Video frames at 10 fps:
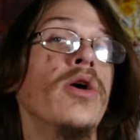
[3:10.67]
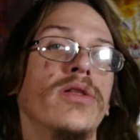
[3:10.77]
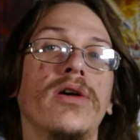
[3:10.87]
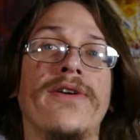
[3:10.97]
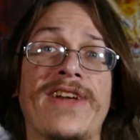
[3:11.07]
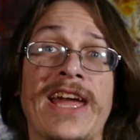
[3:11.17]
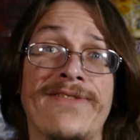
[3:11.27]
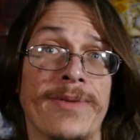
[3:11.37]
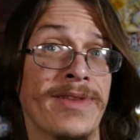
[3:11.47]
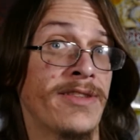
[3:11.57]
So if I have
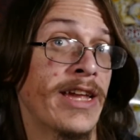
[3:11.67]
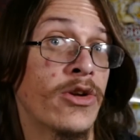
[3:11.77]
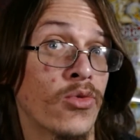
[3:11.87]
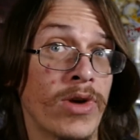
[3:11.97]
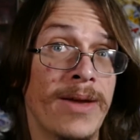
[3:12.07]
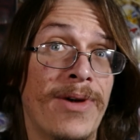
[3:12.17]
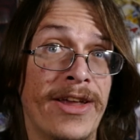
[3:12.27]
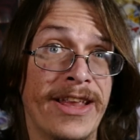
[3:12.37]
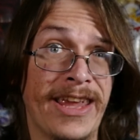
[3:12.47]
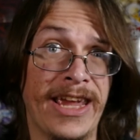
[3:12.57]
something like
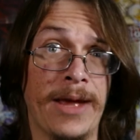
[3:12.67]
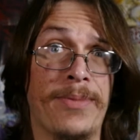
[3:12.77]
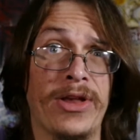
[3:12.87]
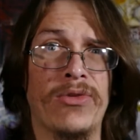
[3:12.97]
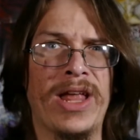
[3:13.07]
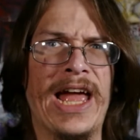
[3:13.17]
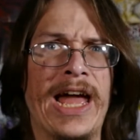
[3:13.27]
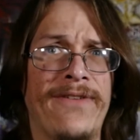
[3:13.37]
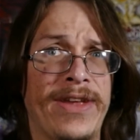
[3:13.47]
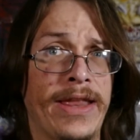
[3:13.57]
Greymon in hand, but I don't
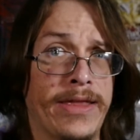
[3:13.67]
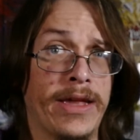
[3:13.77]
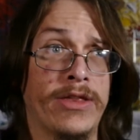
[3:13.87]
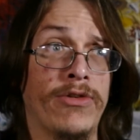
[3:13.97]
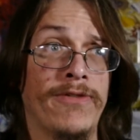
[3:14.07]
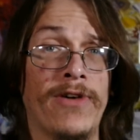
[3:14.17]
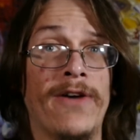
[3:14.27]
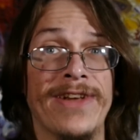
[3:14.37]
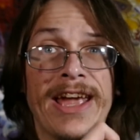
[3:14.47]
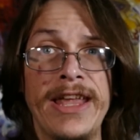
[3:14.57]
have anything to
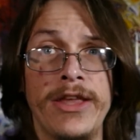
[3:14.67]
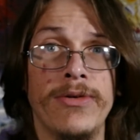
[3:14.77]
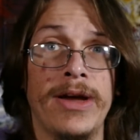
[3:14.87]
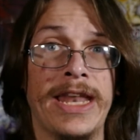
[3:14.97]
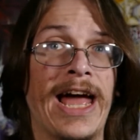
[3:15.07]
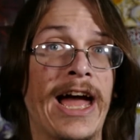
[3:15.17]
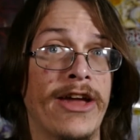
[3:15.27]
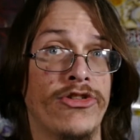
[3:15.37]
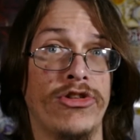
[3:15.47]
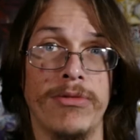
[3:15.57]
evolve into it,
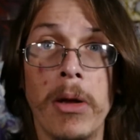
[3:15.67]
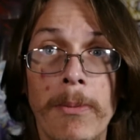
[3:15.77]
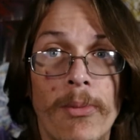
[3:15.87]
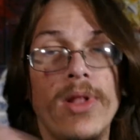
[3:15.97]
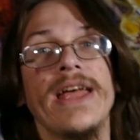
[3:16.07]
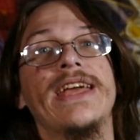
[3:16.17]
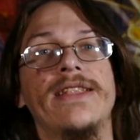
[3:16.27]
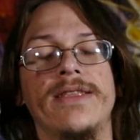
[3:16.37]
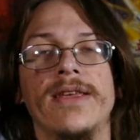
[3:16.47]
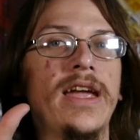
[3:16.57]
I just play it.